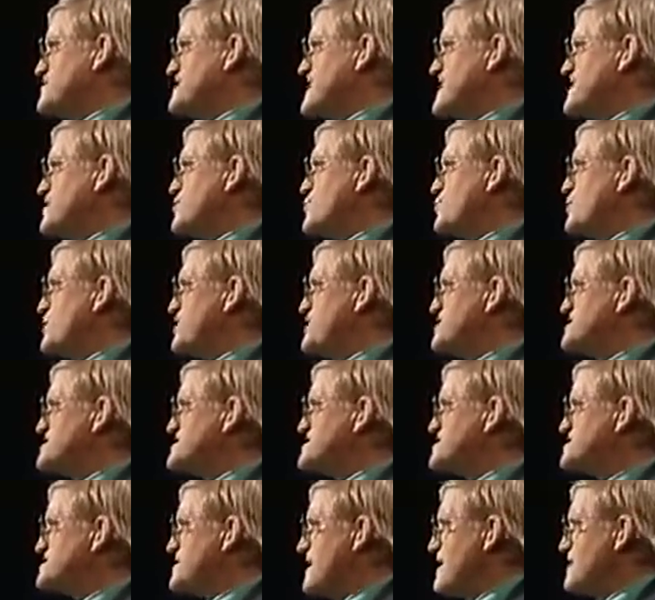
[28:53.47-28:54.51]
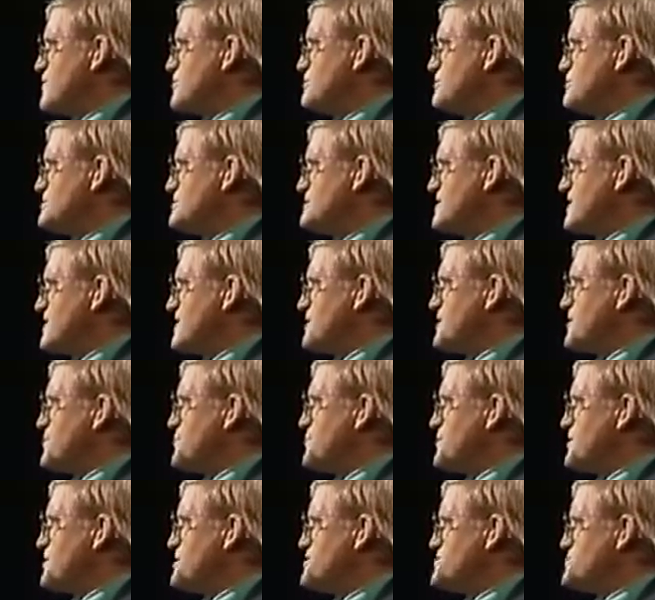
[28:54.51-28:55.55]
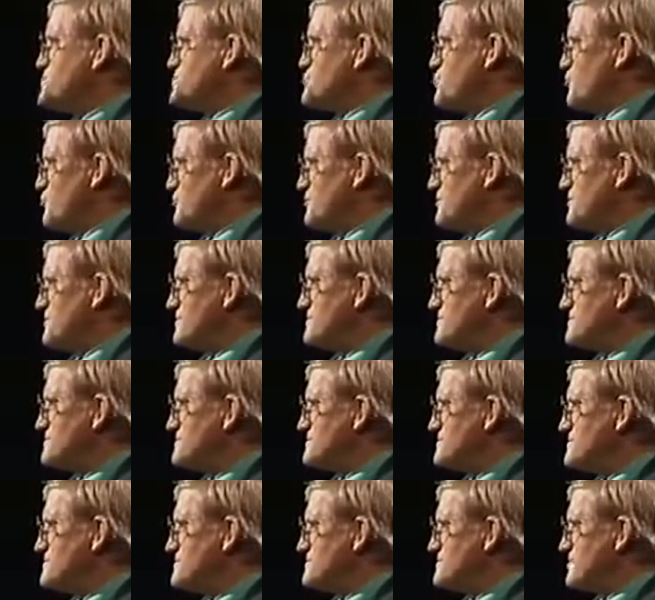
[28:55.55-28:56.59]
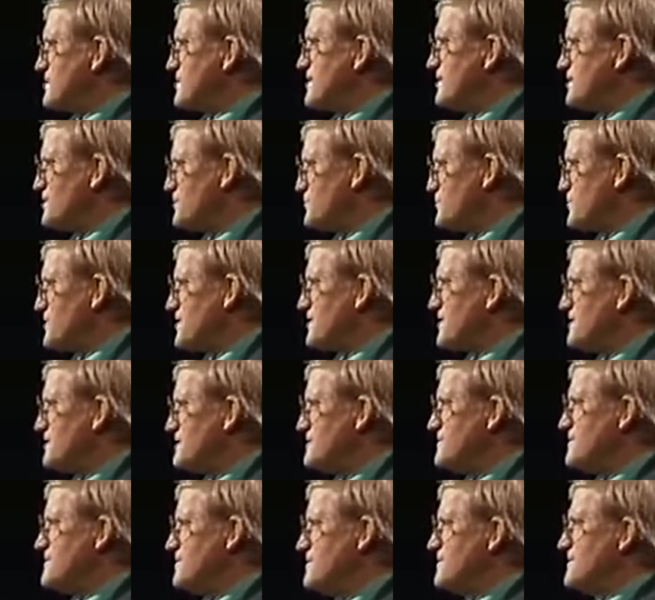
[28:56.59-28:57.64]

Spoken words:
take away sound, take away noise, take away